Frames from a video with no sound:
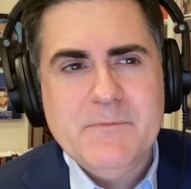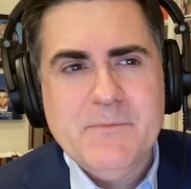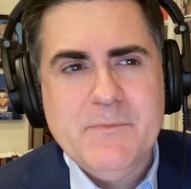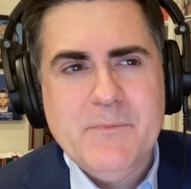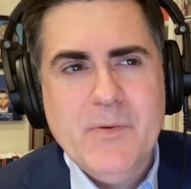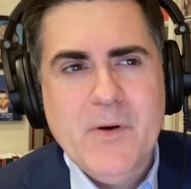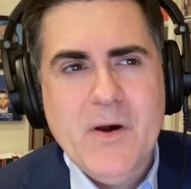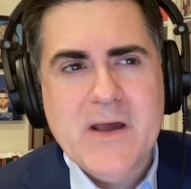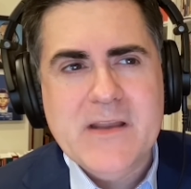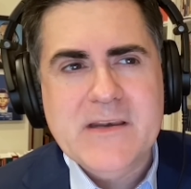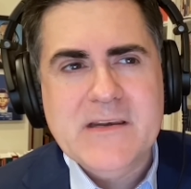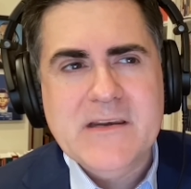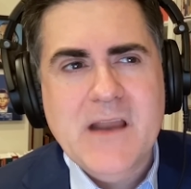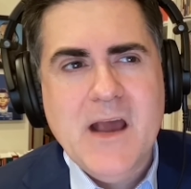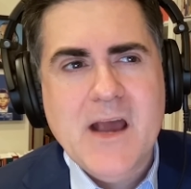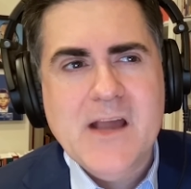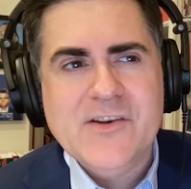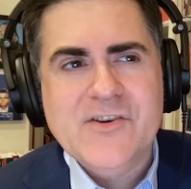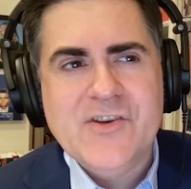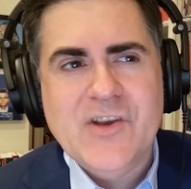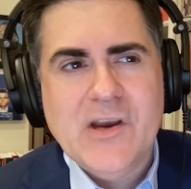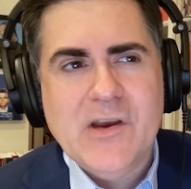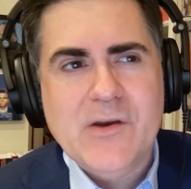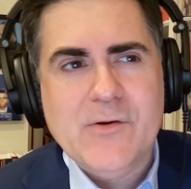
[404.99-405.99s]
but
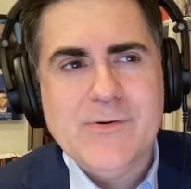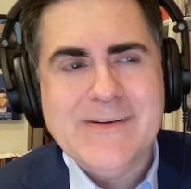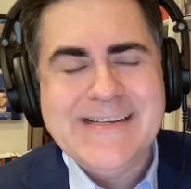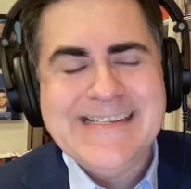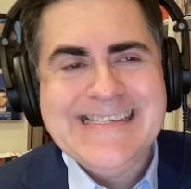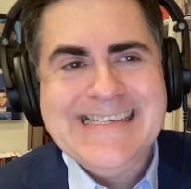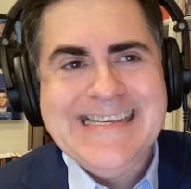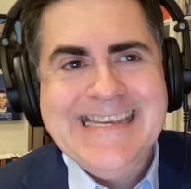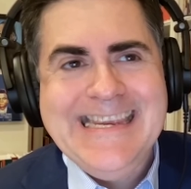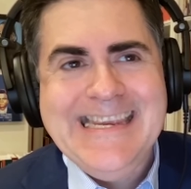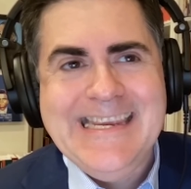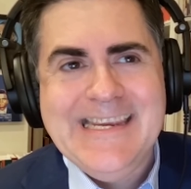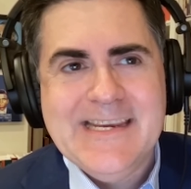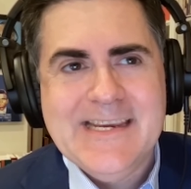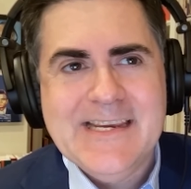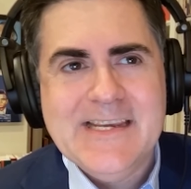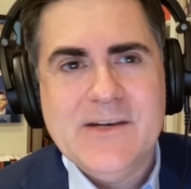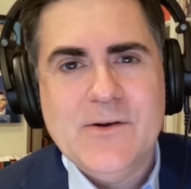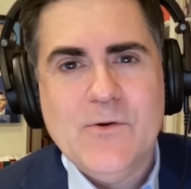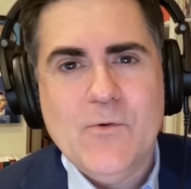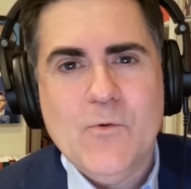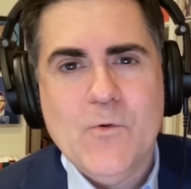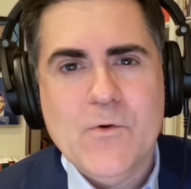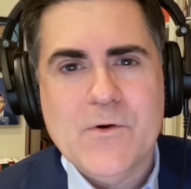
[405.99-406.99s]
not to critique
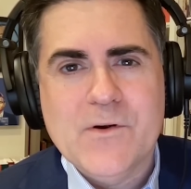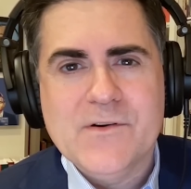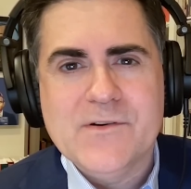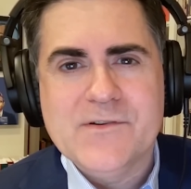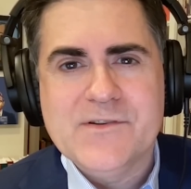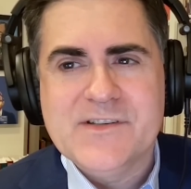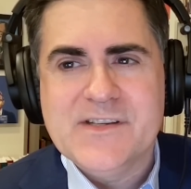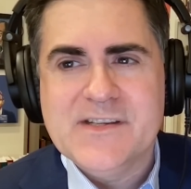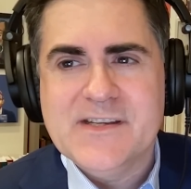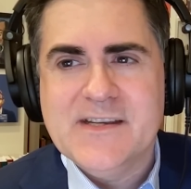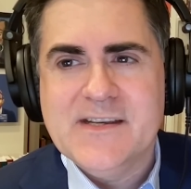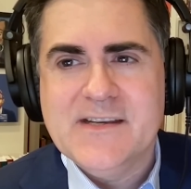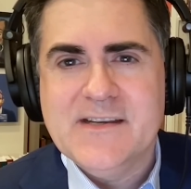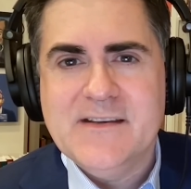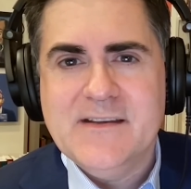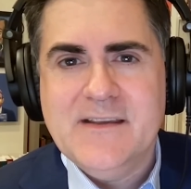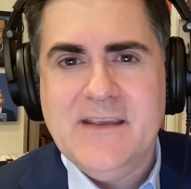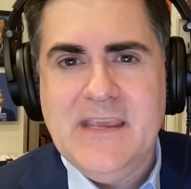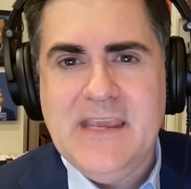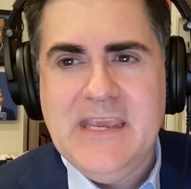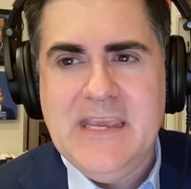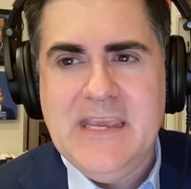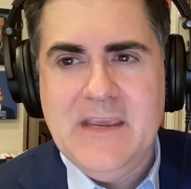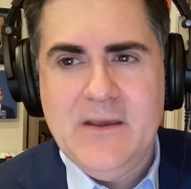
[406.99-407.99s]
in order to
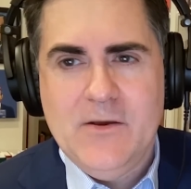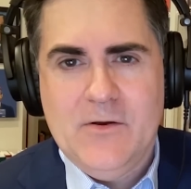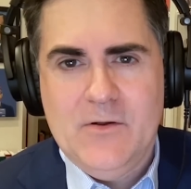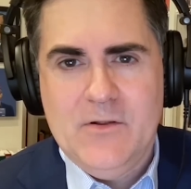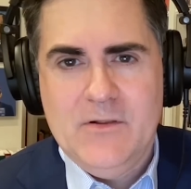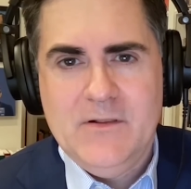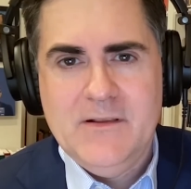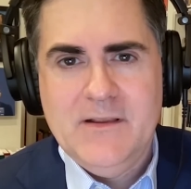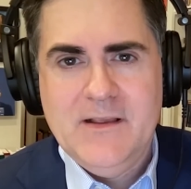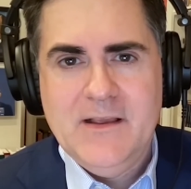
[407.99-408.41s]
heal.